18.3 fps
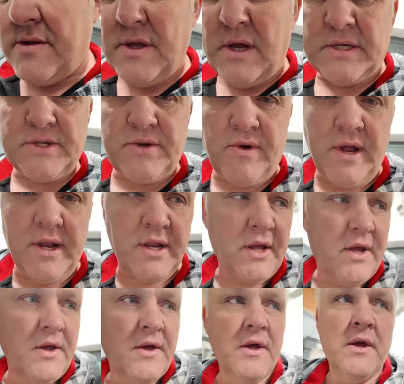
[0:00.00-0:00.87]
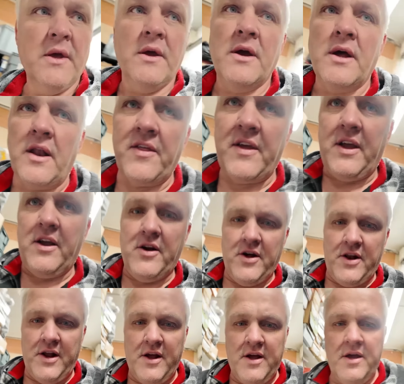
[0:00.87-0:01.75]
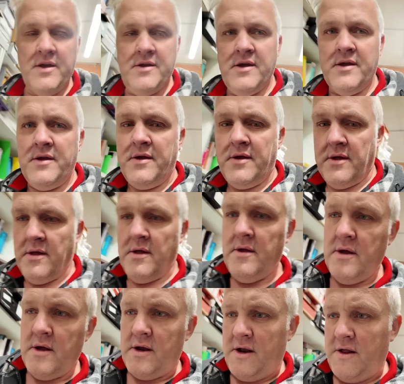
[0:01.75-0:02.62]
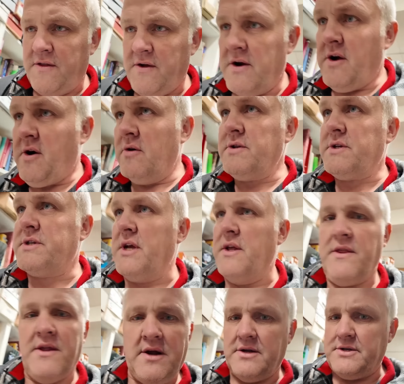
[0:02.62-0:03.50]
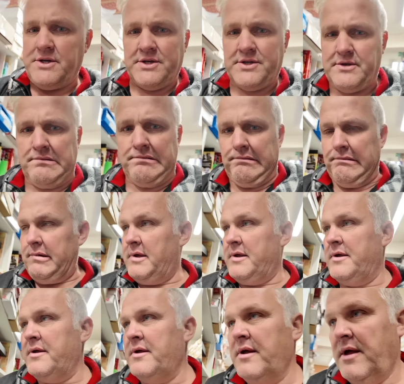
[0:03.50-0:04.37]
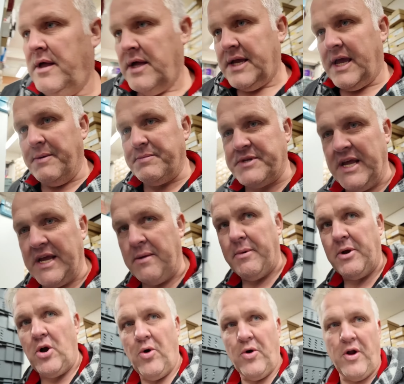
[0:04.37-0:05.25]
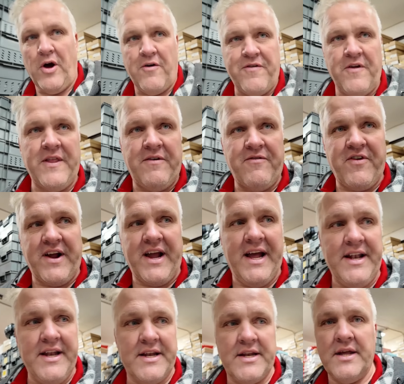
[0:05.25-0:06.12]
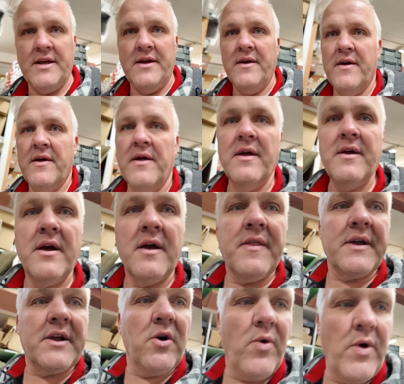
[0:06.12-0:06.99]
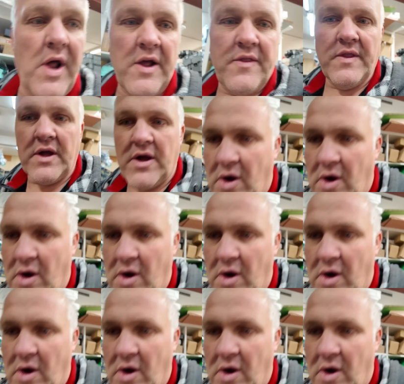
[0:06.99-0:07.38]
That's great. And I think I got another coat sitting there. Just keep taking my coat off and then forgetting it, and then going out in the